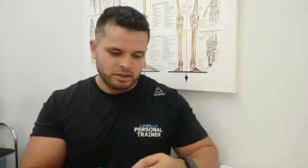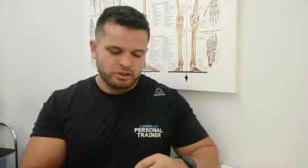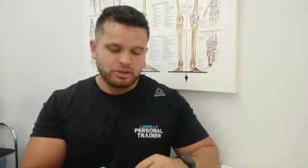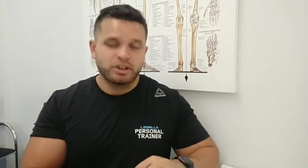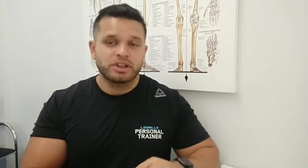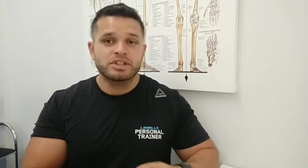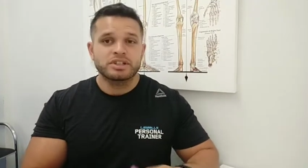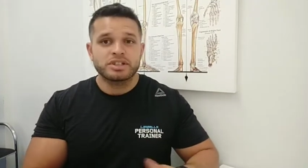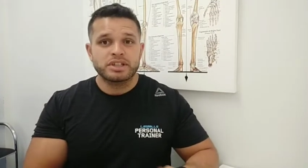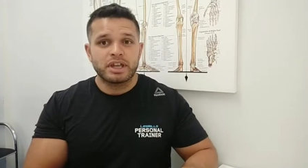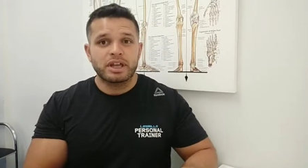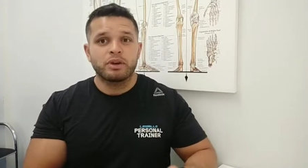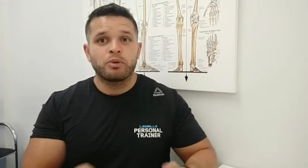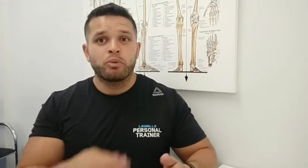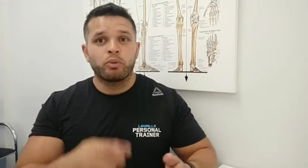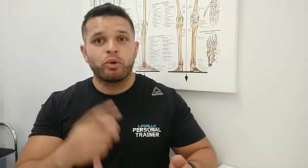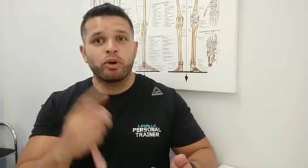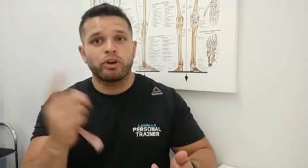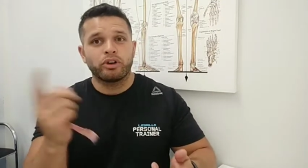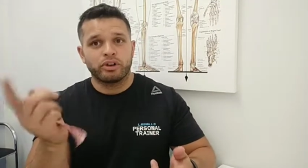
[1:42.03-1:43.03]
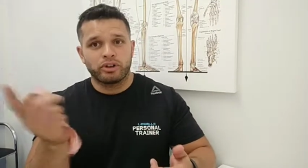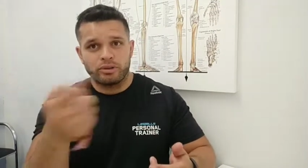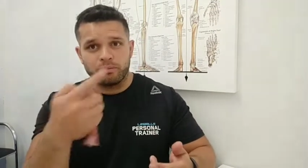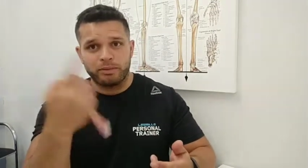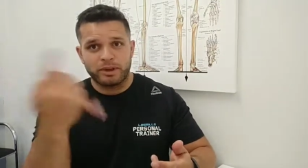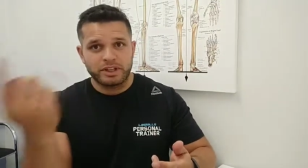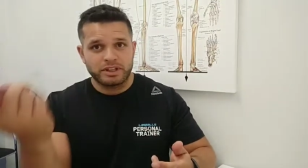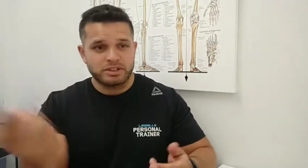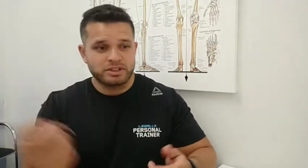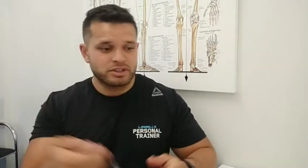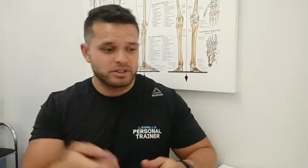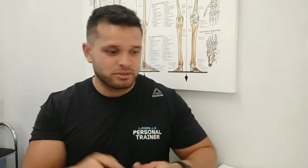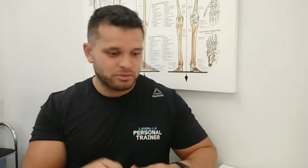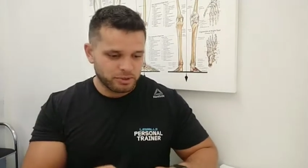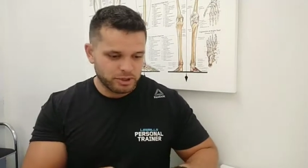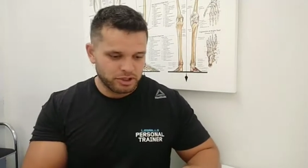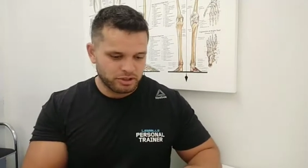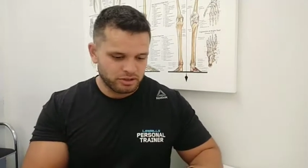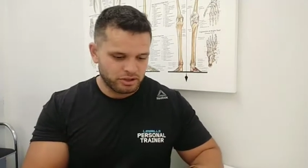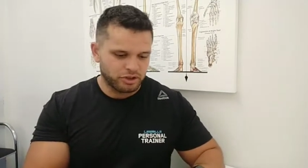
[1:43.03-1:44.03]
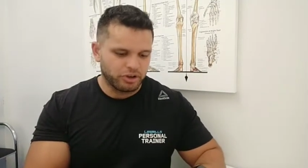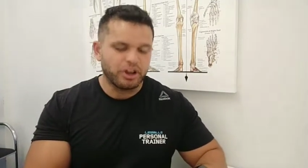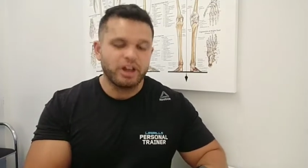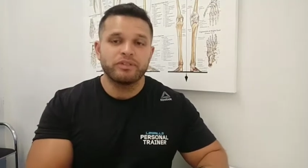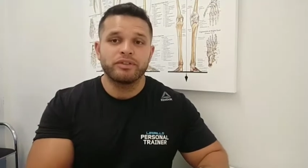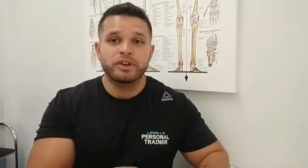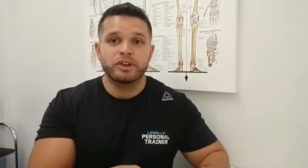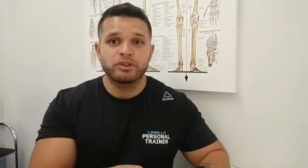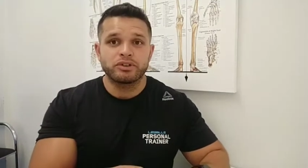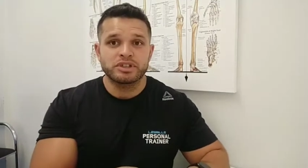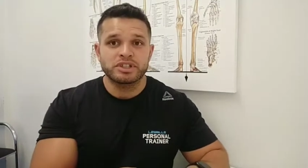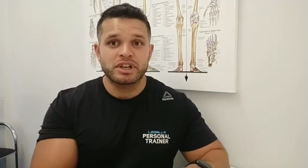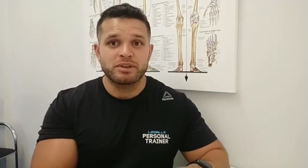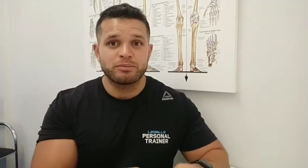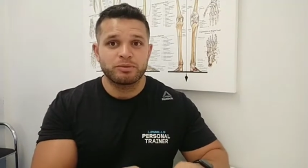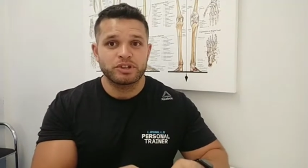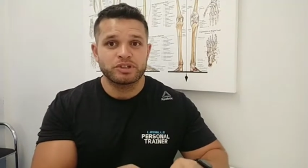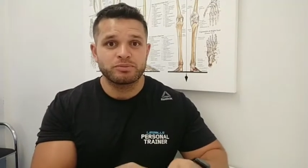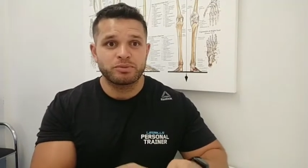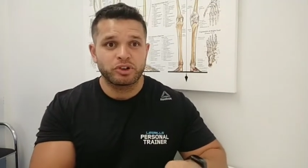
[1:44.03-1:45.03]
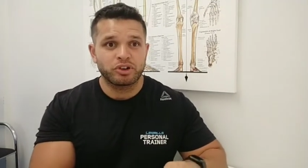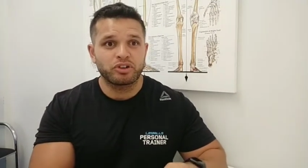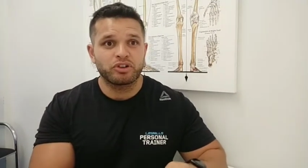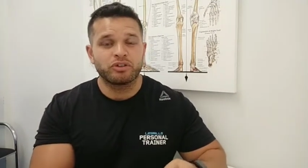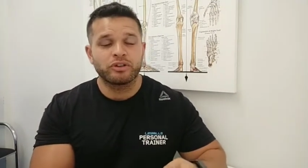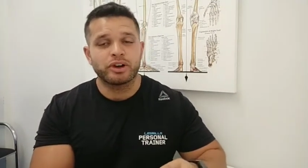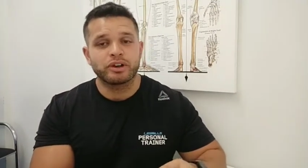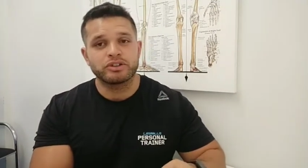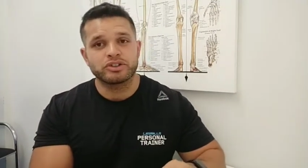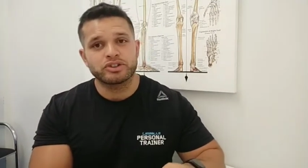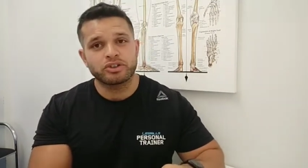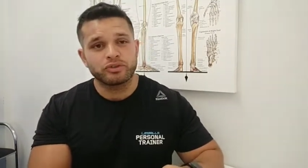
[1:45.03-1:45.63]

You understand what it means to be, you know, having your tape measurement go around.